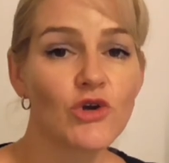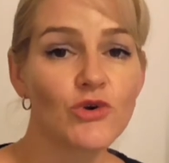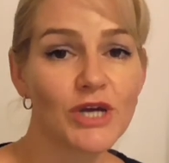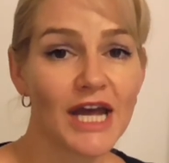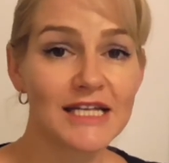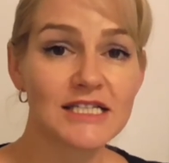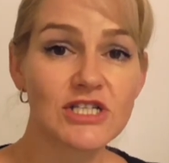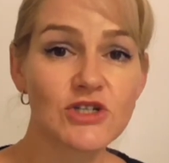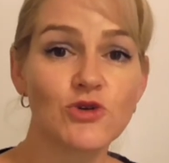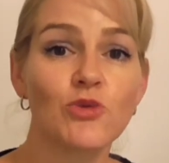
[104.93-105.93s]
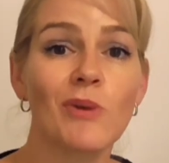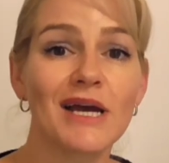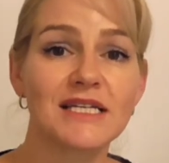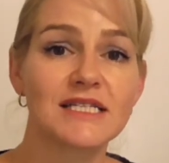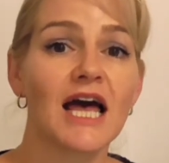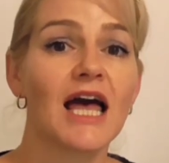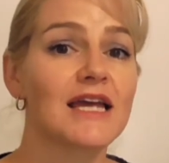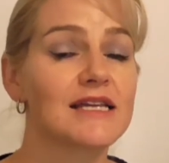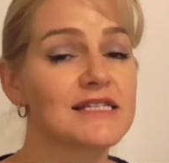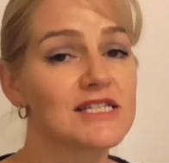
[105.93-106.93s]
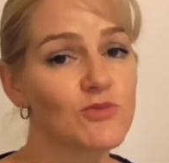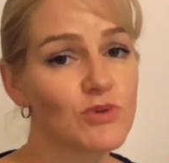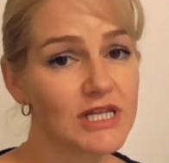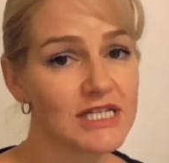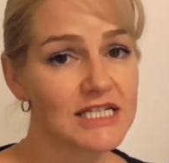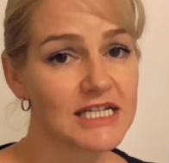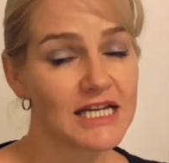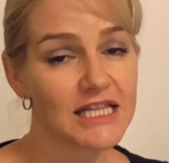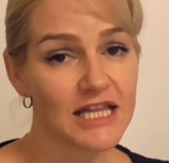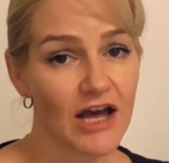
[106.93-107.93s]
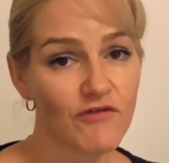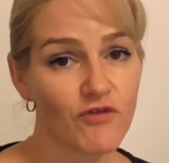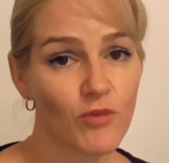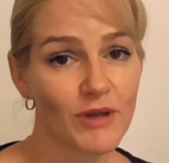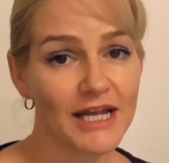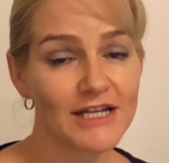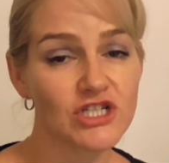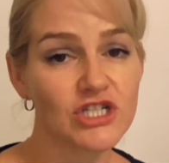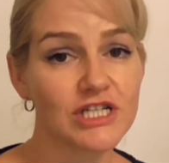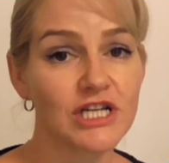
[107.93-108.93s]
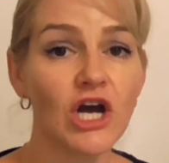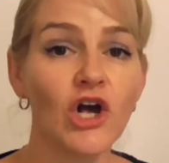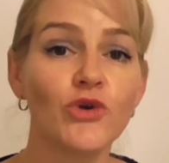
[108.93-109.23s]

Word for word: you can still maintain stability in that formulation.